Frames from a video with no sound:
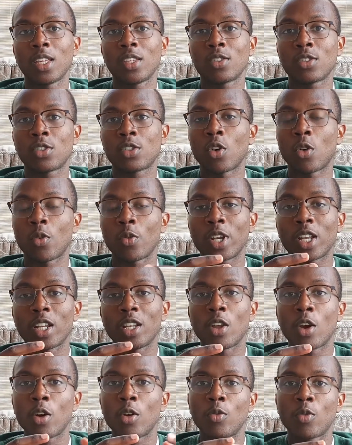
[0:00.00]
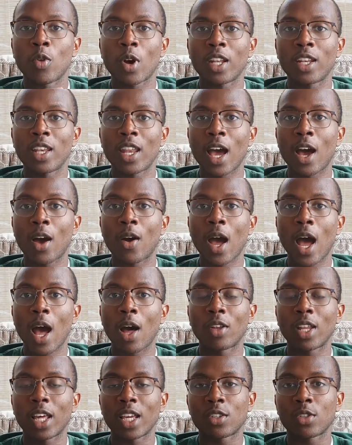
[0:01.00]
It's not really known right now
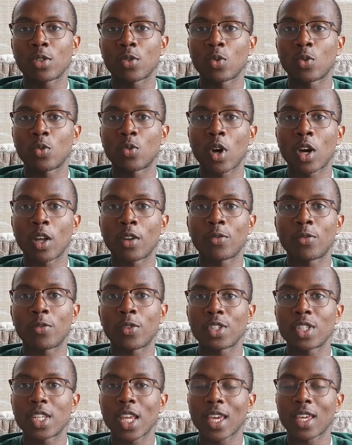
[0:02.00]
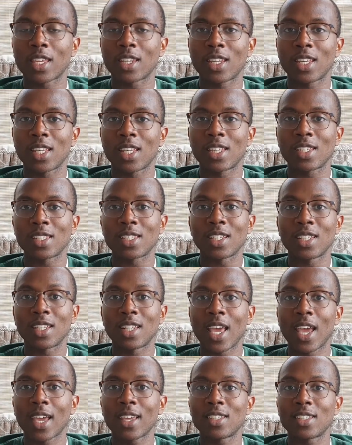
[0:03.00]
how lectures will run for second years
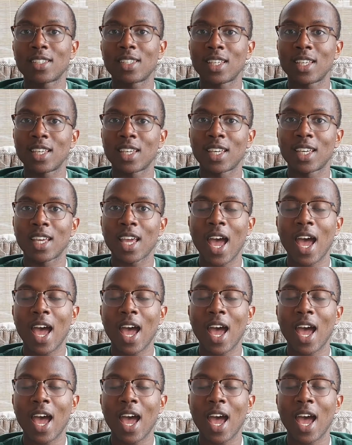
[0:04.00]
next year,